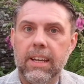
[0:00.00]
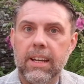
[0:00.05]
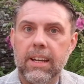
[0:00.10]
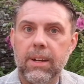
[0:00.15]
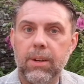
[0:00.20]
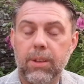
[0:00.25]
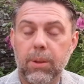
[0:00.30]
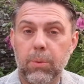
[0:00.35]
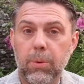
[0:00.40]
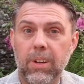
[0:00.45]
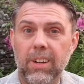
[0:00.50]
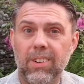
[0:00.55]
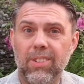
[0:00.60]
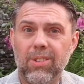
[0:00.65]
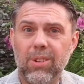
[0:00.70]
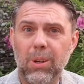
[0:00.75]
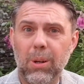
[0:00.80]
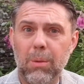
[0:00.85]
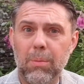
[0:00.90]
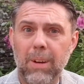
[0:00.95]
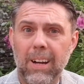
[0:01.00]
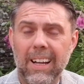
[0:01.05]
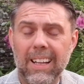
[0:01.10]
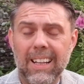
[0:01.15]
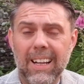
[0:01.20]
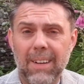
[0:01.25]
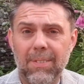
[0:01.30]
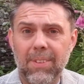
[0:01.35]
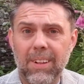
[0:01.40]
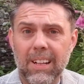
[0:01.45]
workshop. I'll
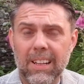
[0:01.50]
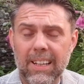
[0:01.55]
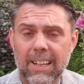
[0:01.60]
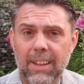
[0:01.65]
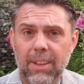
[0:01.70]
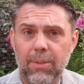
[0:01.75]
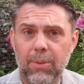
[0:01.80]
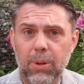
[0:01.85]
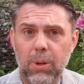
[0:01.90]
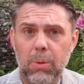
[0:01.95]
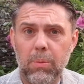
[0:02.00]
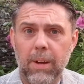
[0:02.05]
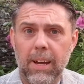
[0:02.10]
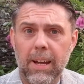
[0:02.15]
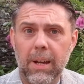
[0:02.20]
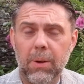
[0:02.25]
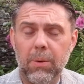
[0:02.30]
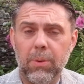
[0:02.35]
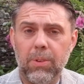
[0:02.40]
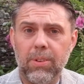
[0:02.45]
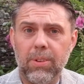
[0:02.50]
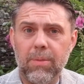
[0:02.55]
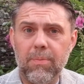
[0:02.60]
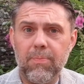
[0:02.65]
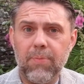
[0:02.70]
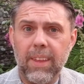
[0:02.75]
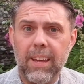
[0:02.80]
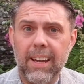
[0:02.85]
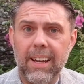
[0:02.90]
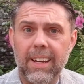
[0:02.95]
have to clear the room out
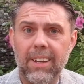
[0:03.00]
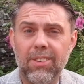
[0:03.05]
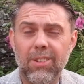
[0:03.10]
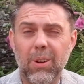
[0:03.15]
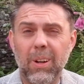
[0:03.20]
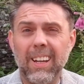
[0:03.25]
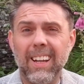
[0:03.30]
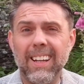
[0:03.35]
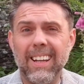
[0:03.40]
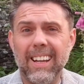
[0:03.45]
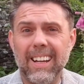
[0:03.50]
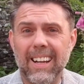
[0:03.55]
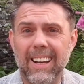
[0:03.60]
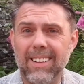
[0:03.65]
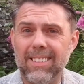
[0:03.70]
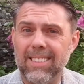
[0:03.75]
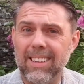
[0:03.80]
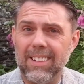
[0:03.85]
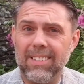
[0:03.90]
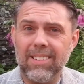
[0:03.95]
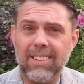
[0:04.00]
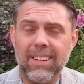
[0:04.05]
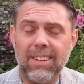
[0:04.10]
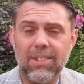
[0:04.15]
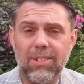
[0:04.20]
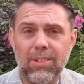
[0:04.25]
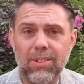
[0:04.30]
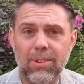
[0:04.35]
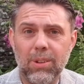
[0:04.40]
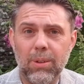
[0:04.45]
so I can get access and it's
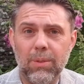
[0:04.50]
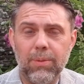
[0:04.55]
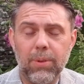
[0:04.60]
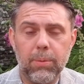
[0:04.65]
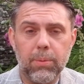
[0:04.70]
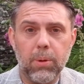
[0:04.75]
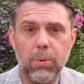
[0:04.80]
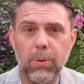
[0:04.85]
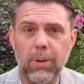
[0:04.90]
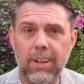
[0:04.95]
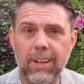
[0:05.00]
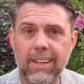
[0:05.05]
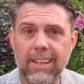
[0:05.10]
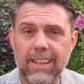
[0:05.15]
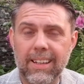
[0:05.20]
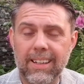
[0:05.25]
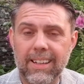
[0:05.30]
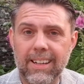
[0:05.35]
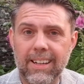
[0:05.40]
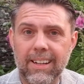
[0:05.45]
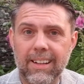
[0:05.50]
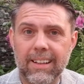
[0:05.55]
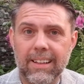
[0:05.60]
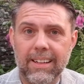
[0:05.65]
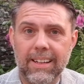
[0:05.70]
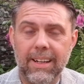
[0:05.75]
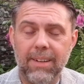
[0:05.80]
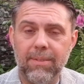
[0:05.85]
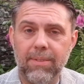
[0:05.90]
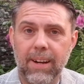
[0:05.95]
just comfortable working in a
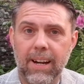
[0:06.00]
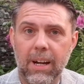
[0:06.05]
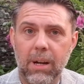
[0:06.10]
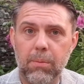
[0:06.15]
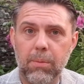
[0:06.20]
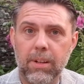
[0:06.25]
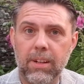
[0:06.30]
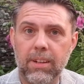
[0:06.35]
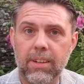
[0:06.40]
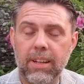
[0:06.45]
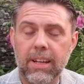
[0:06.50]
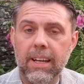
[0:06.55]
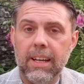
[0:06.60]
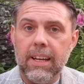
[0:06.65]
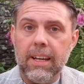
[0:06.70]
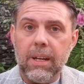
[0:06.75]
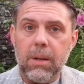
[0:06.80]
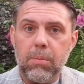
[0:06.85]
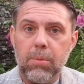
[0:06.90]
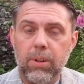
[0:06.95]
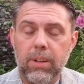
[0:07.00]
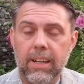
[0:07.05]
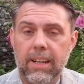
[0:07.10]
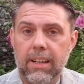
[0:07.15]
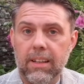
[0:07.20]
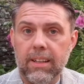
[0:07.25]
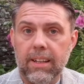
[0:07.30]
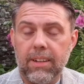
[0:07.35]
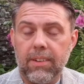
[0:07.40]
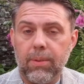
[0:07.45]
clean environment. But yeah,
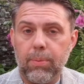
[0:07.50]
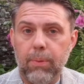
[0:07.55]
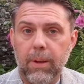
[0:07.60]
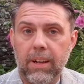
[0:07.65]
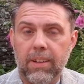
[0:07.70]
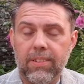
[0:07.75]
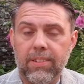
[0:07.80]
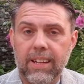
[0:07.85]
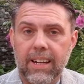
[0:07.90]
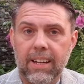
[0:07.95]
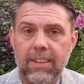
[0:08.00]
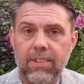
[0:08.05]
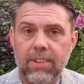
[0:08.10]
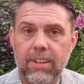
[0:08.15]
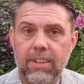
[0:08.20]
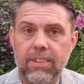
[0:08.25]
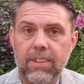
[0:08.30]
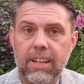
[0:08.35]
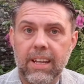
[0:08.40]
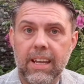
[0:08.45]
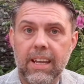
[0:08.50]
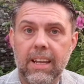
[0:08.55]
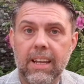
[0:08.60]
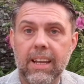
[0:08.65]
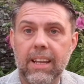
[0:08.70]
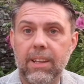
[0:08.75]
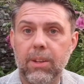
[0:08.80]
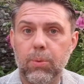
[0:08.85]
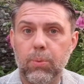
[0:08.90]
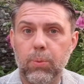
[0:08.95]
let's make a start on it today and get this